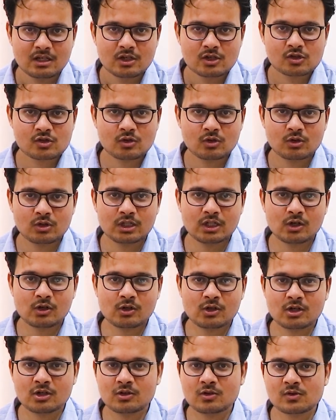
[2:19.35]
So in
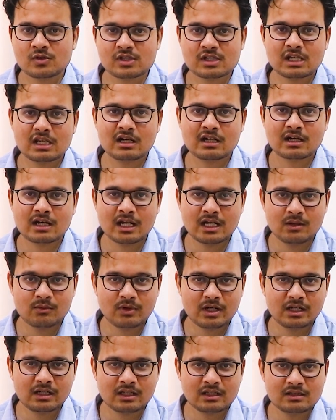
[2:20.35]
order to stay
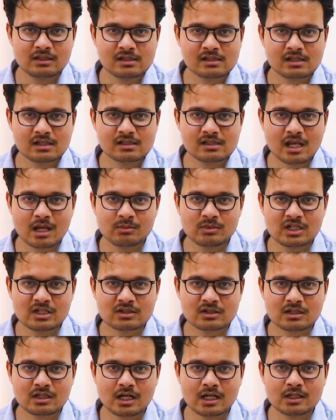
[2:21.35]
relevant in this
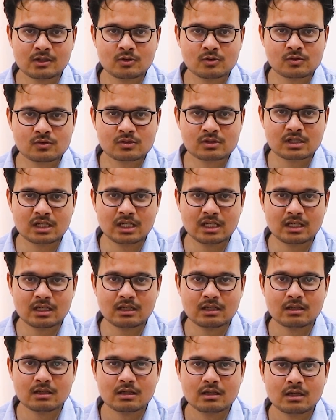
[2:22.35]
examination and to
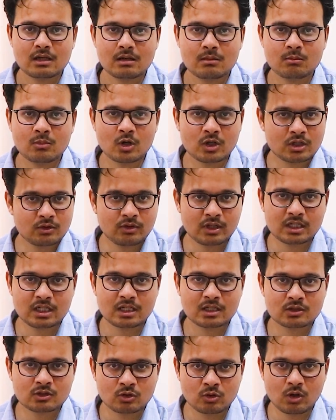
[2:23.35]
stay
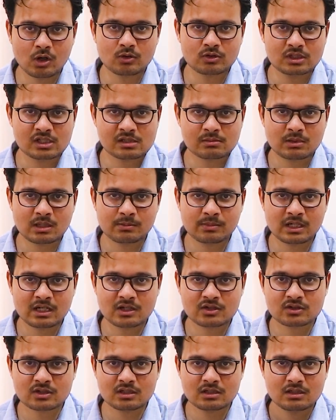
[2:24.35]
motivated throughout this
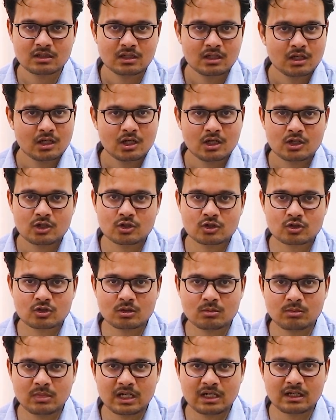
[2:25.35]
preparation, you
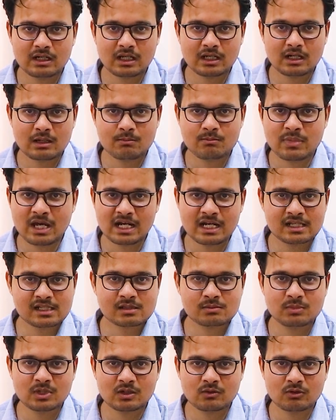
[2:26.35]
should maintain a
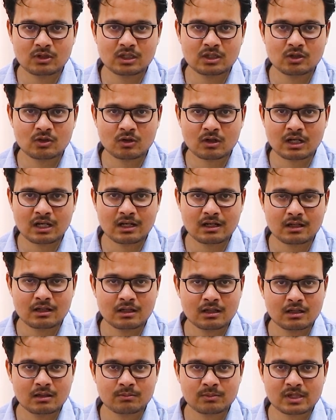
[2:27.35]
balance between your
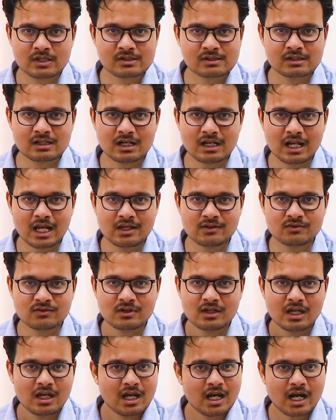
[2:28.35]
personal life
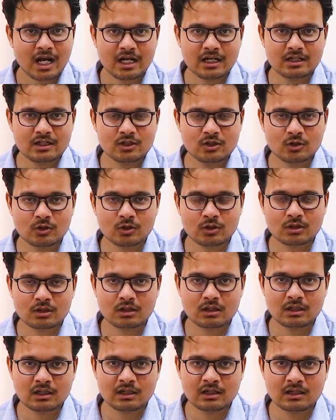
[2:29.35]
and
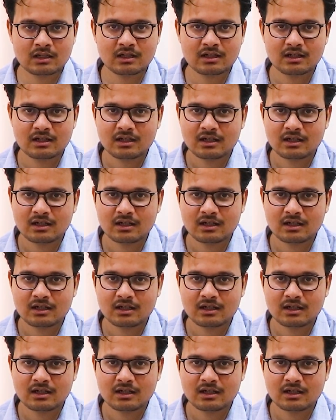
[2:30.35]
your